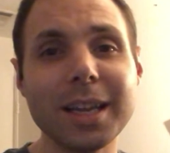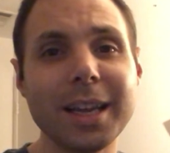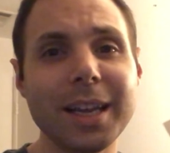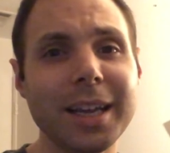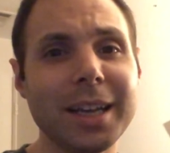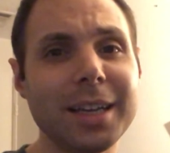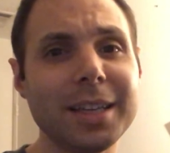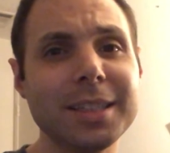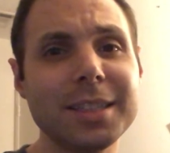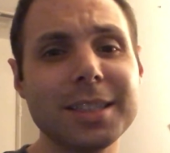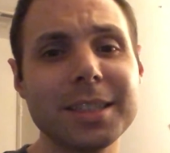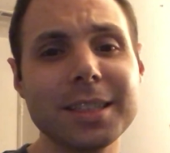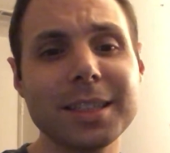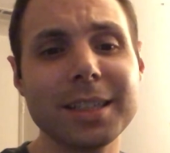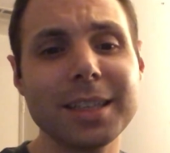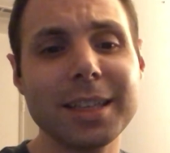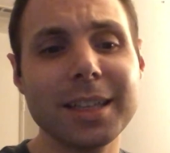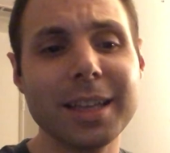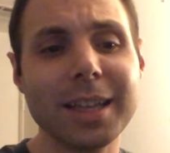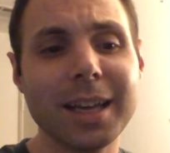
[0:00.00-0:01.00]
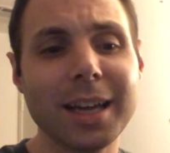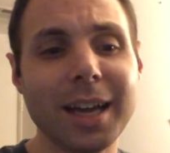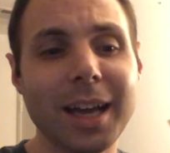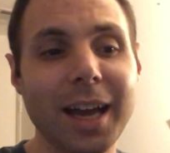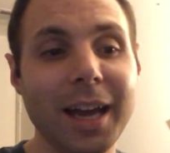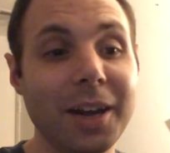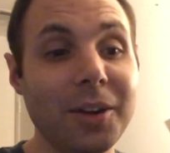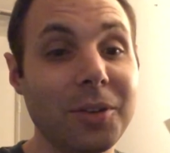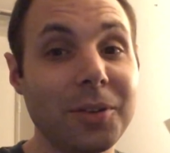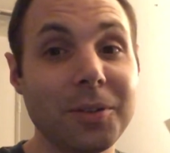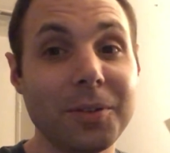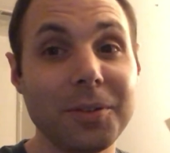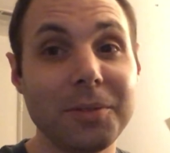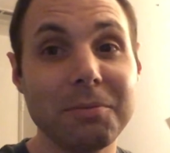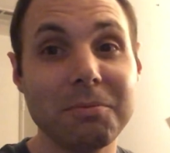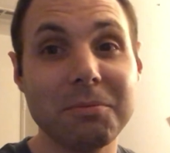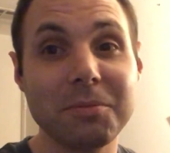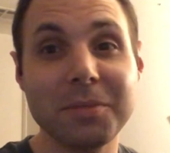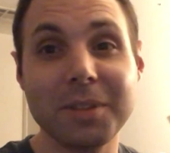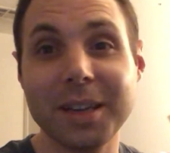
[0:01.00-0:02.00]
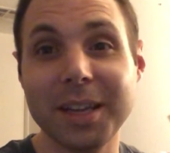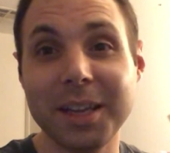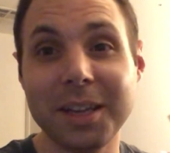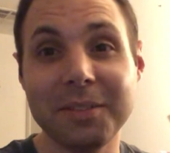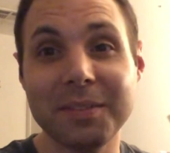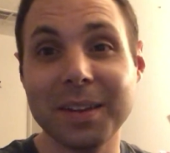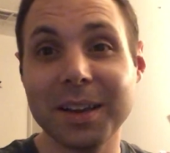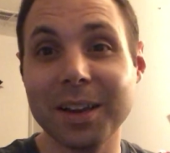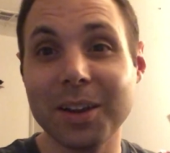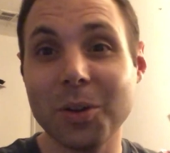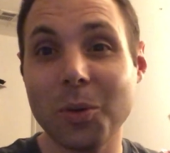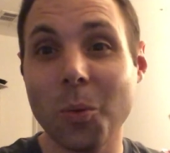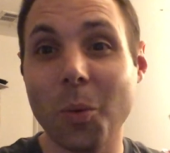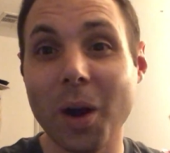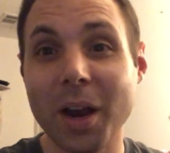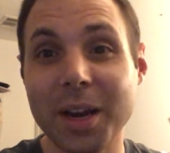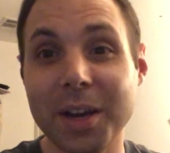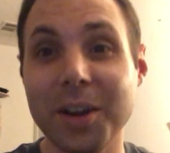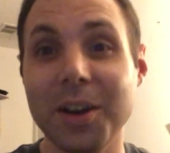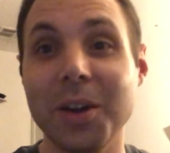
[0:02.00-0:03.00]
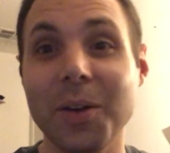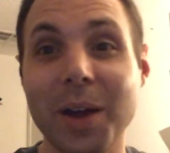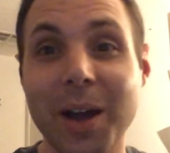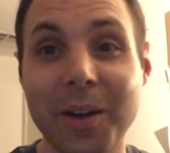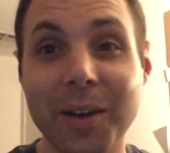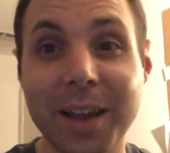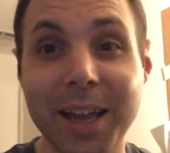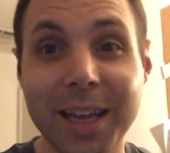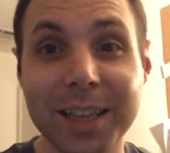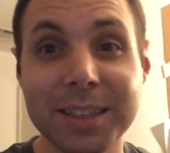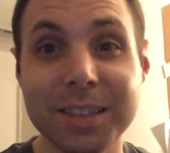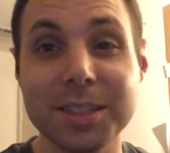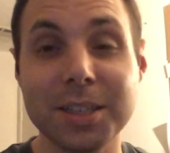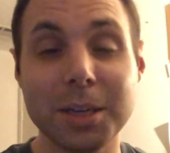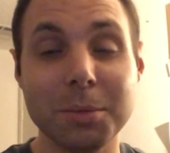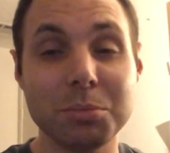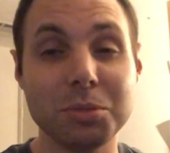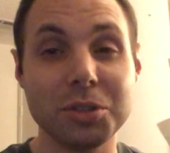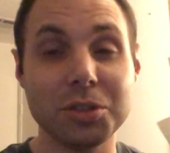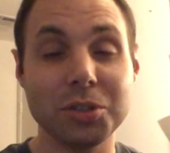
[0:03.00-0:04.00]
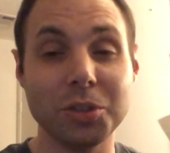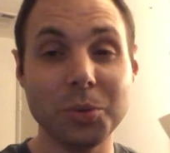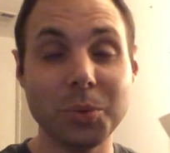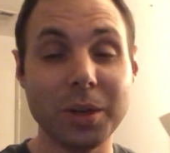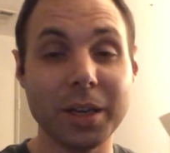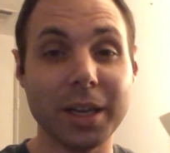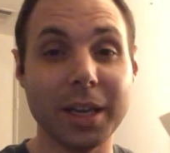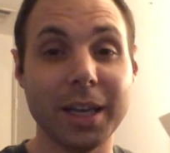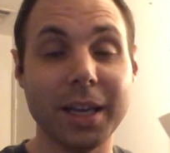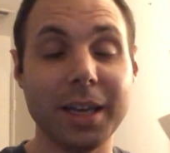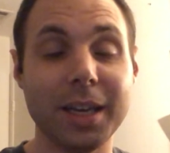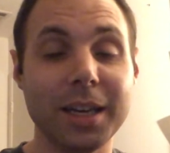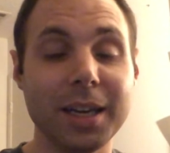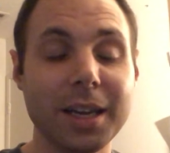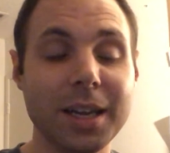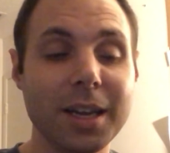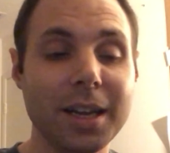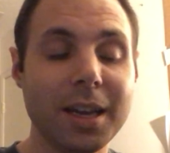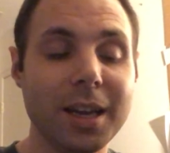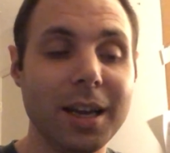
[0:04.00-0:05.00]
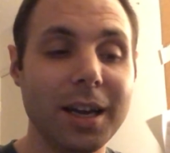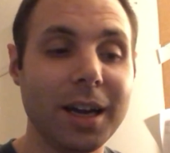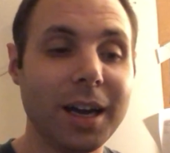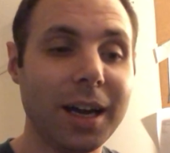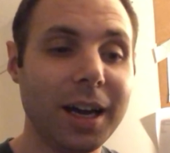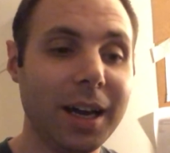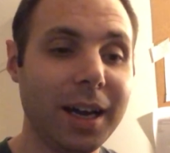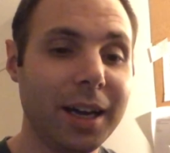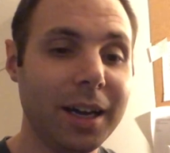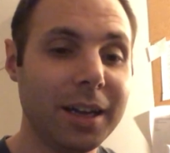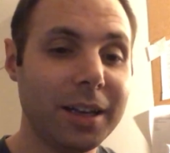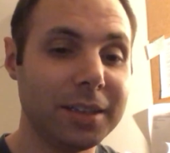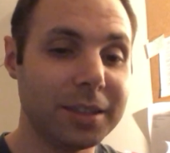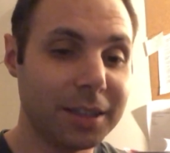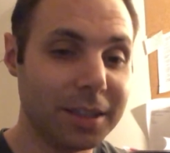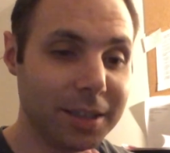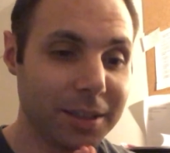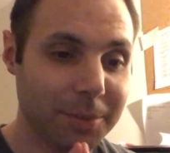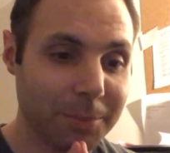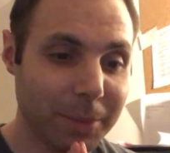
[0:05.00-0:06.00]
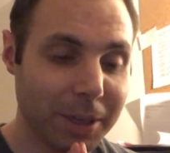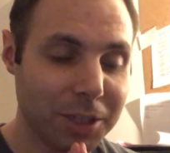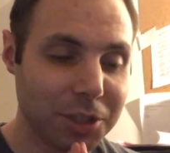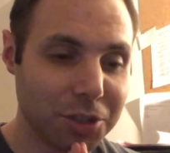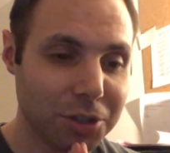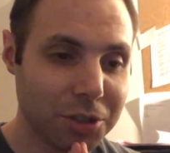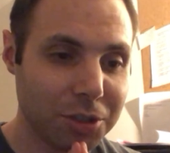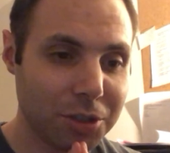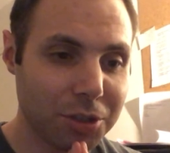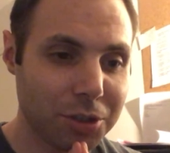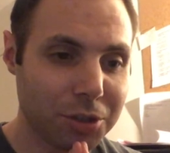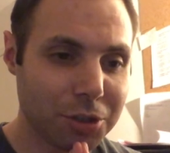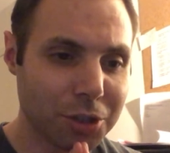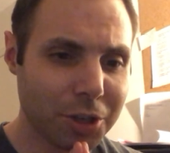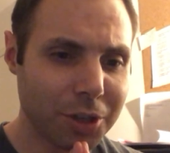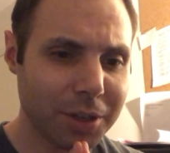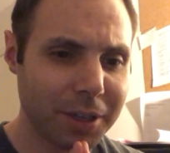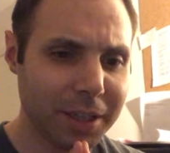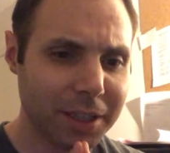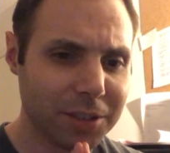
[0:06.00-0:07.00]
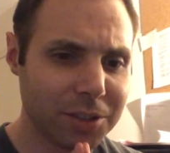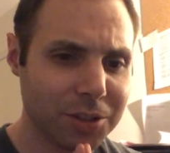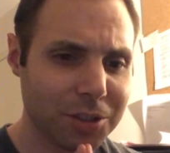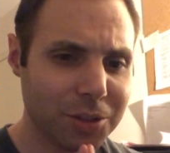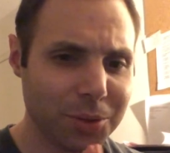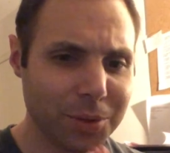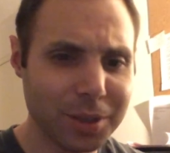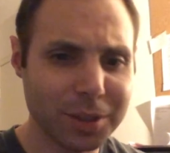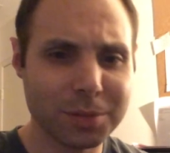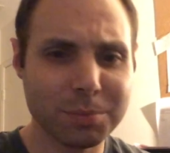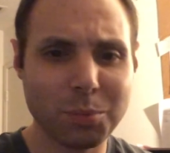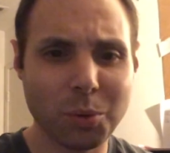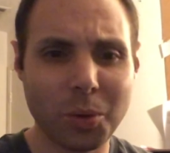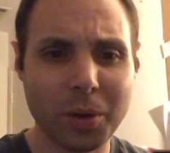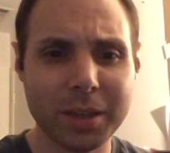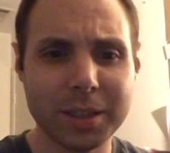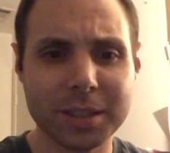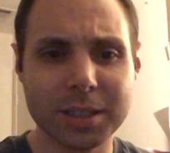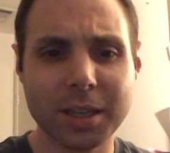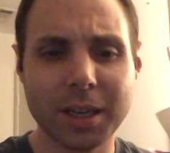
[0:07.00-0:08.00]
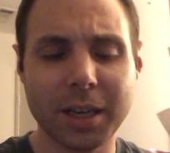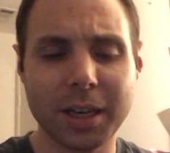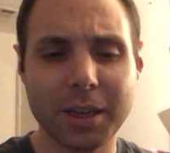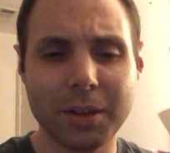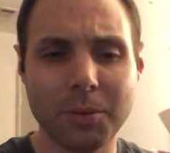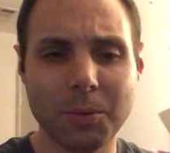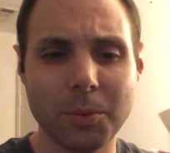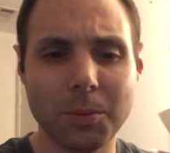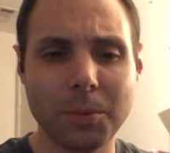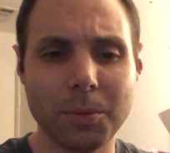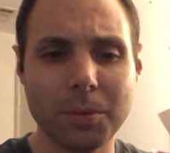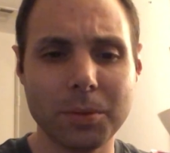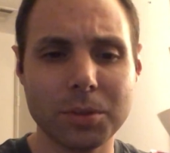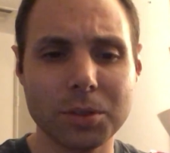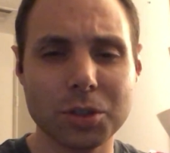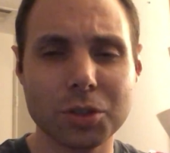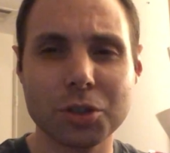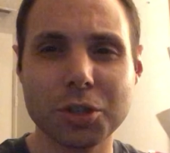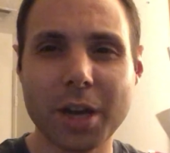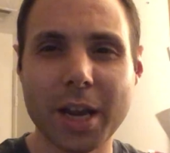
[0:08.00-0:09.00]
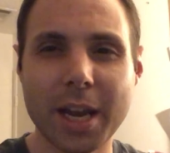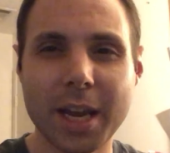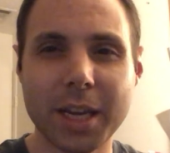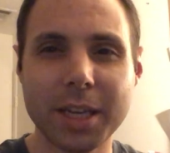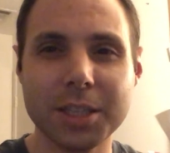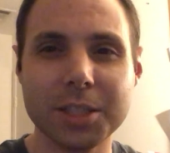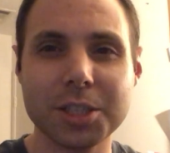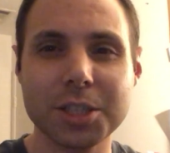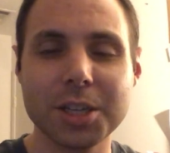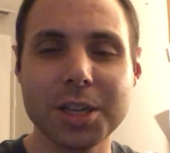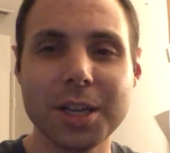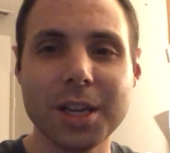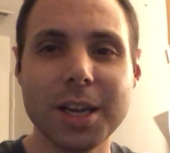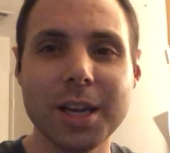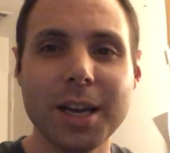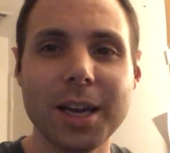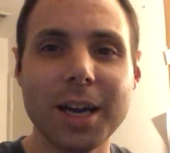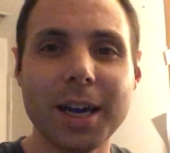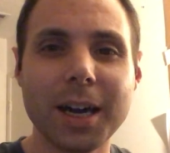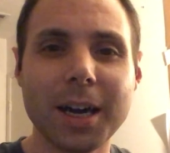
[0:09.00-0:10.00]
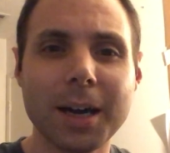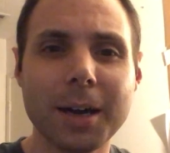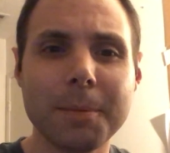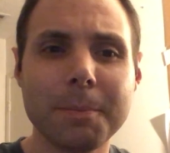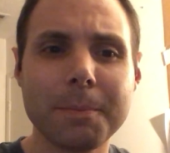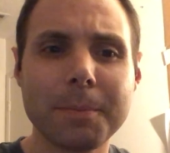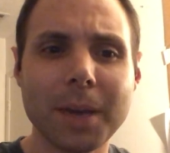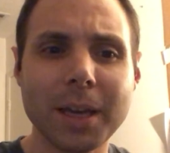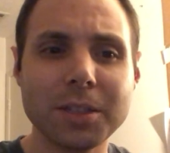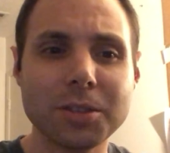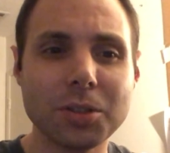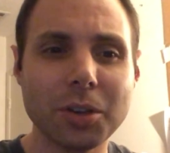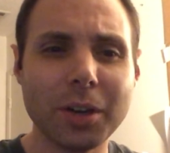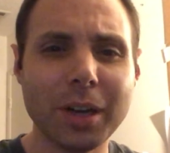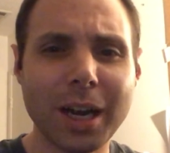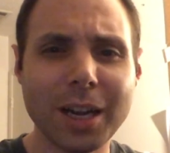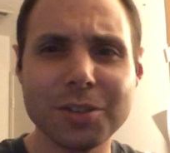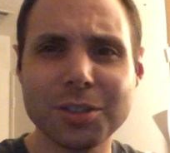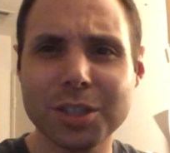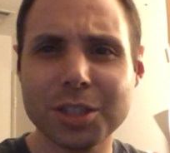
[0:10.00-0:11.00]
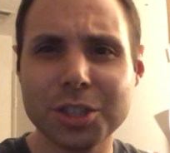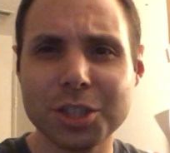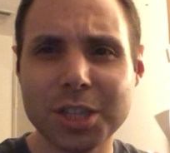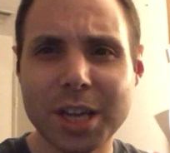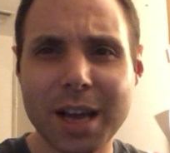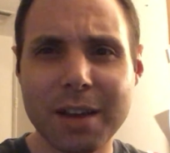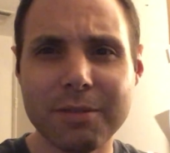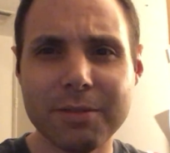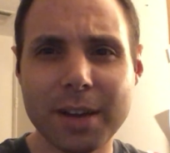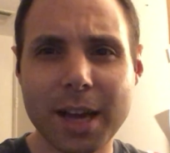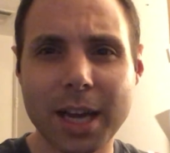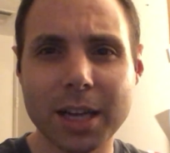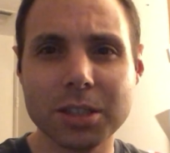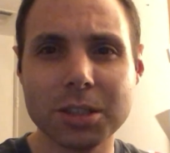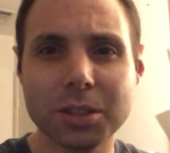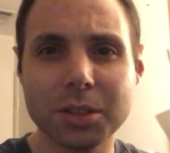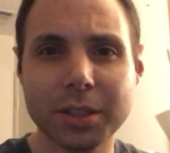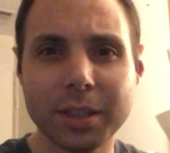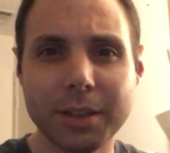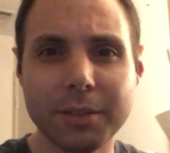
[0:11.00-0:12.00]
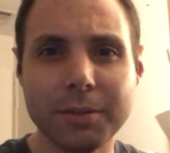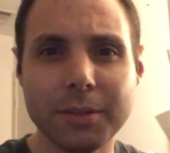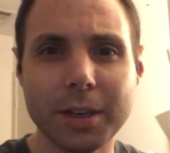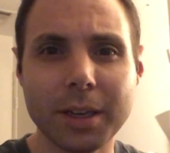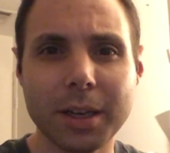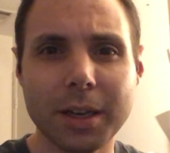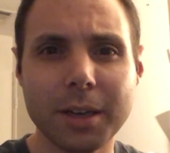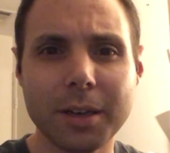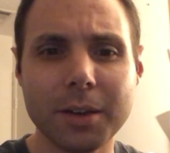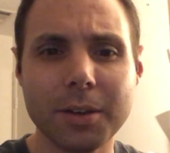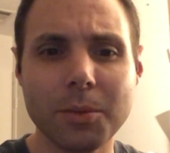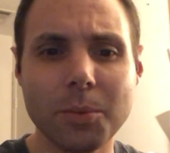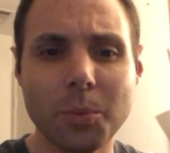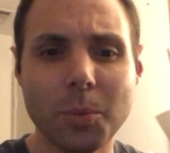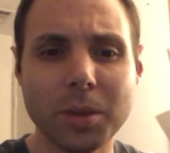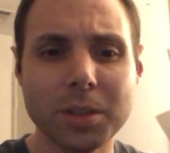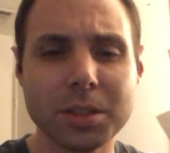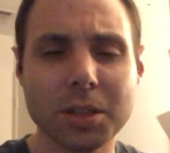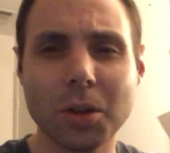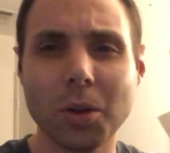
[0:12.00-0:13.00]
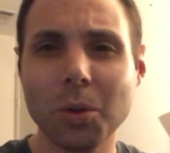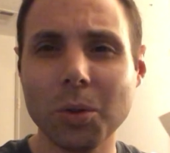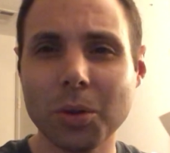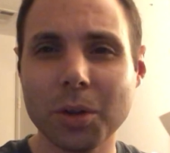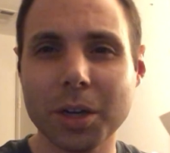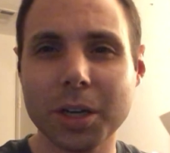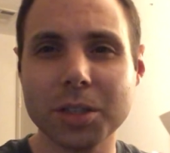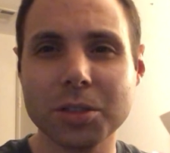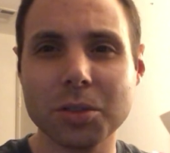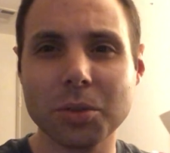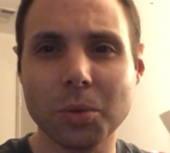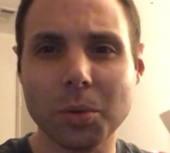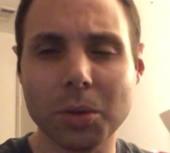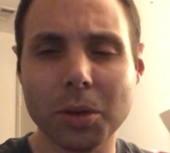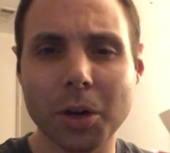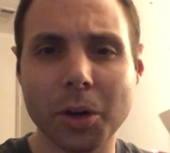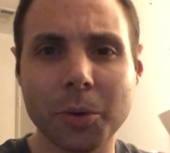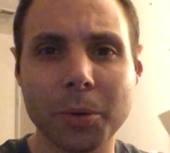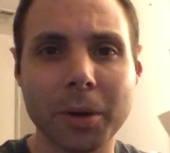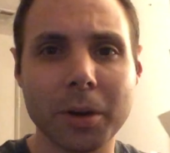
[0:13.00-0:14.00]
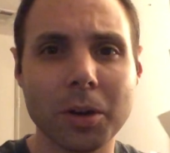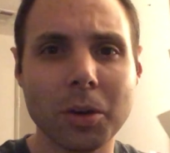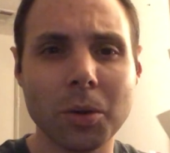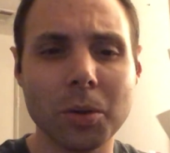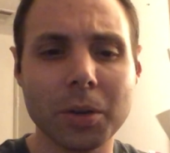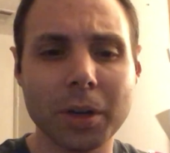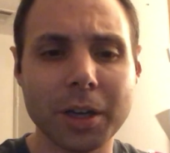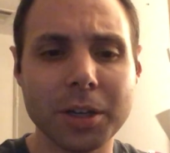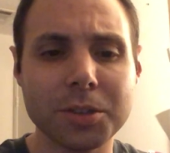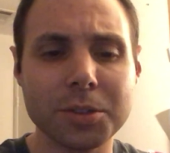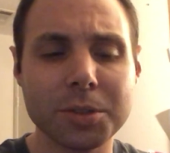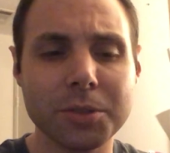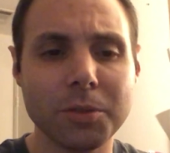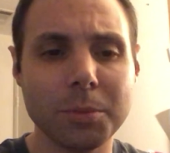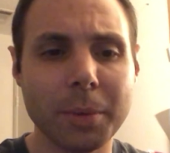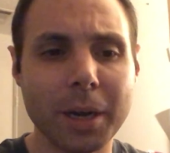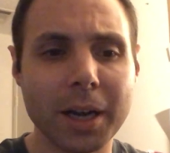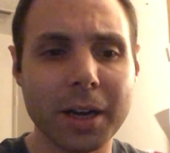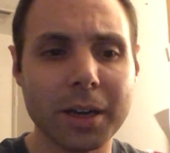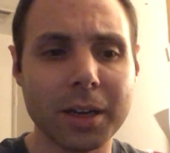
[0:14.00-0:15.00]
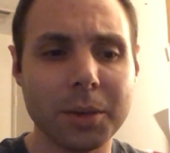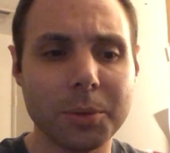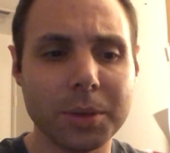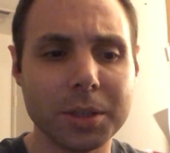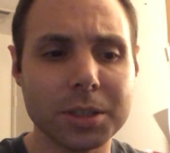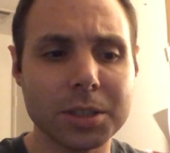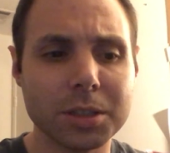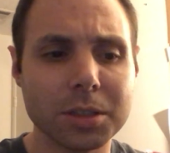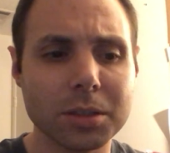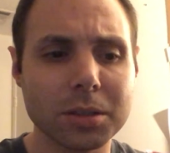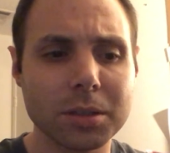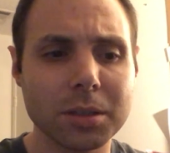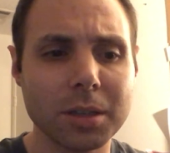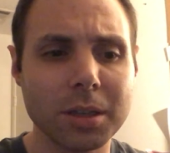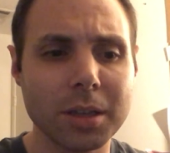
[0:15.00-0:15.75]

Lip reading: and I don't even quite know how I ended up doing it. My journey to this point's kind of strange. I started out as a chef, actually, and went to culinary school, the Culinary Institute of America, which is